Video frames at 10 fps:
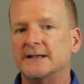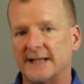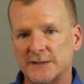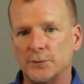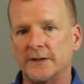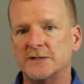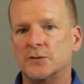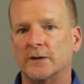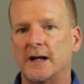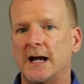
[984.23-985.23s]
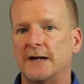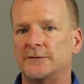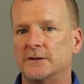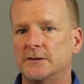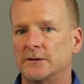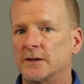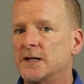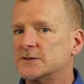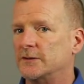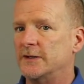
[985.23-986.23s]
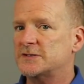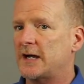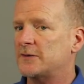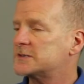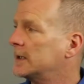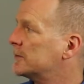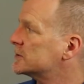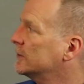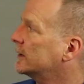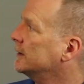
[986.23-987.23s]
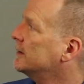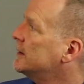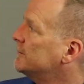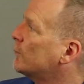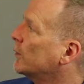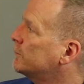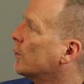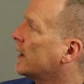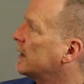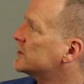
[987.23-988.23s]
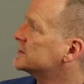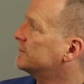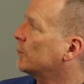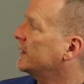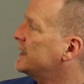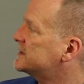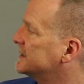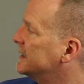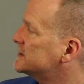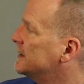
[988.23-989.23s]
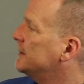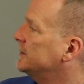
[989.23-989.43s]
That's what he's going to have to do. So here's how his numbers look at $44.48.